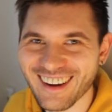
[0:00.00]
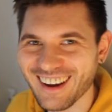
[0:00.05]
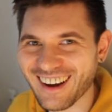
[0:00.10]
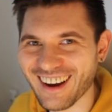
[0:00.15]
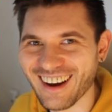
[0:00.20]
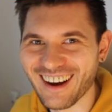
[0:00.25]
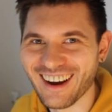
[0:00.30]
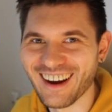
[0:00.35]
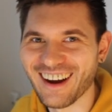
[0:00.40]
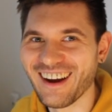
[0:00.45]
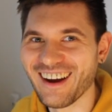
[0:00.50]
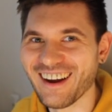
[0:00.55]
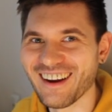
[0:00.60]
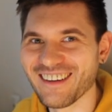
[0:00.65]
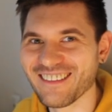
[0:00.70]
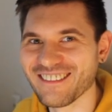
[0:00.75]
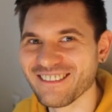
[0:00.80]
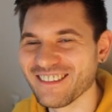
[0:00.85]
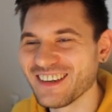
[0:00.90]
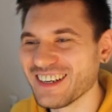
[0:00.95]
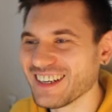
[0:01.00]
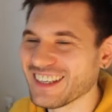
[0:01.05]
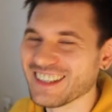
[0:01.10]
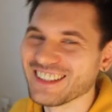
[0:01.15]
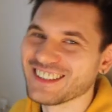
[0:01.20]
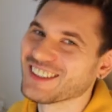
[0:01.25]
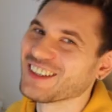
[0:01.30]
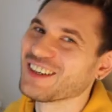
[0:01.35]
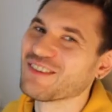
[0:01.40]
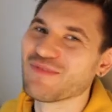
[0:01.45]
I really
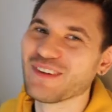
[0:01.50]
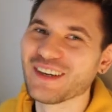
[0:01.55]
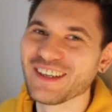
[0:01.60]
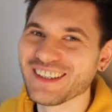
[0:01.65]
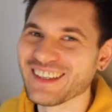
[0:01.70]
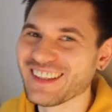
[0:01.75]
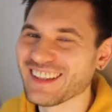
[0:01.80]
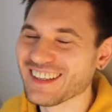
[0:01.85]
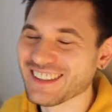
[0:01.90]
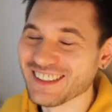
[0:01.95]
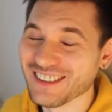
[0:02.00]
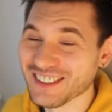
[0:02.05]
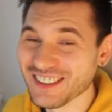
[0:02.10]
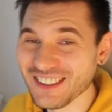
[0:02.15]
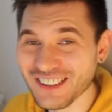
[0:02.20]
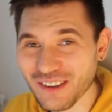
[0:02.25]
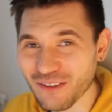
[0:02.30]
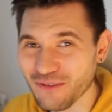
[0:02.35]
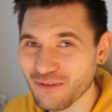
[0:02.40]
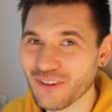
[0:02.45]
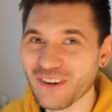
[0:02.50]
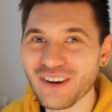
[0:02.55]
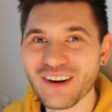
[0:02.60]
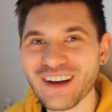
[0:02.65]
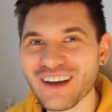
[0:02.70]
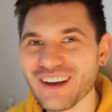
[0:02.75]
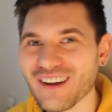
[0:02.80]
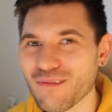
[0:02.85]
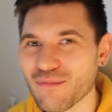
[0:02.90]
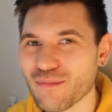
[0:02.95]
enjoyed building this. It was just a fun
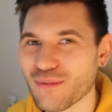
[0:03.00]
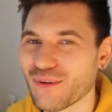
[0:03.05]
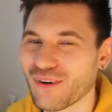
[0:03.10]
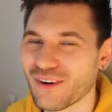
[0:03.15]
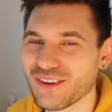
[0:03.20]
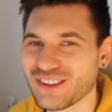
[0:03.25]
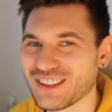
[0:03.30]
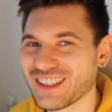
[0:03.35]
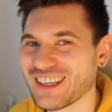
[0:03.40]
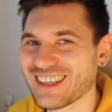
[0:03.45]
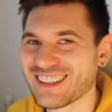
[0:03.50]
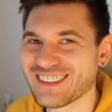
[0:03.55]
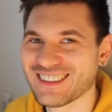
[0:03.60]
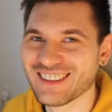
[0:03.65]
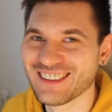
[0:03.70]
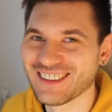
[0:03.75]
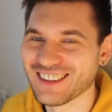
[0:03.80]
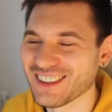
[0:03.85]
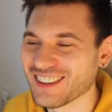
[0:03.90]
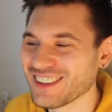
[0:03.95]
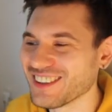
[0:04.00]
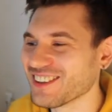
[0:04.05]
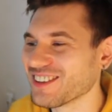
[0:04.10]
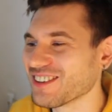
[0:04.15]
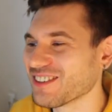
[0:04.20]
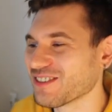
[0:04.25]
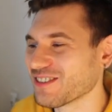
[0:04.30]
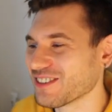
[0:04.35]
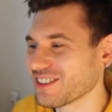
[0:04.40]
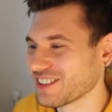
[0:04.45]
little project to
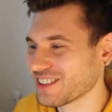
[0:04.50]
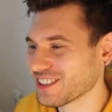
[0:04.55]
do with